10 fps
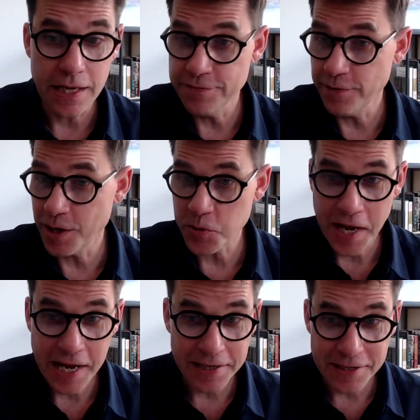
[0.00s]
If on a
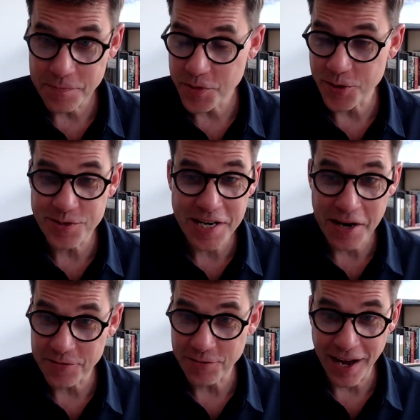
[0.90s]
random Thursday
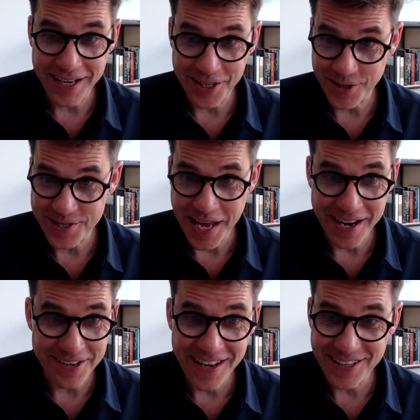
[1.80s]
or Friday or
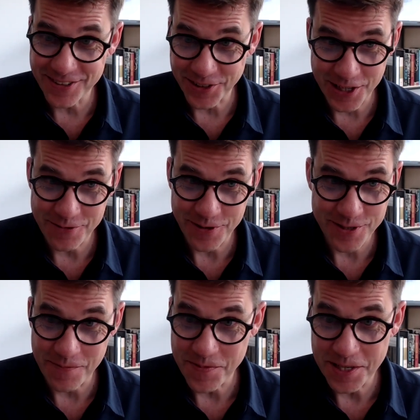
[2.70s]
Saturday, you're looking for
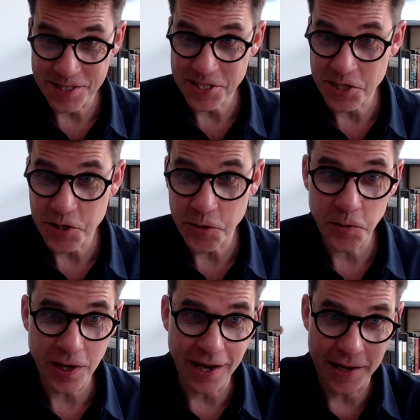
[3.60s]
something to
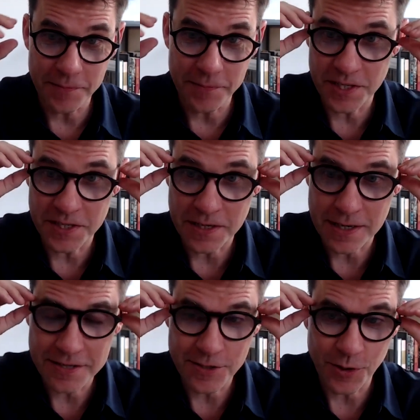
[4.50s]
do, you didn't
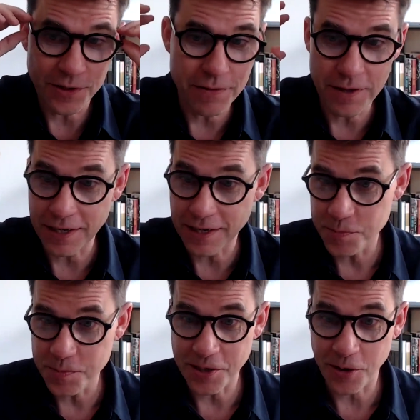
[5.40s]
necessarily think it would
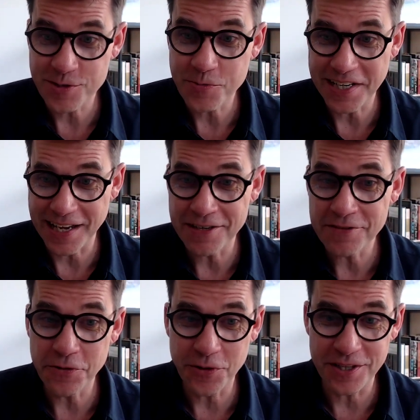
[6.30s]
be an arts weekend
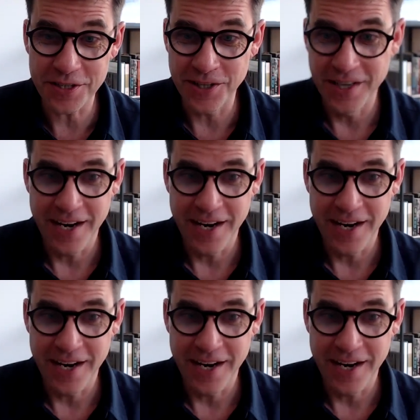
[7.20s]
for you,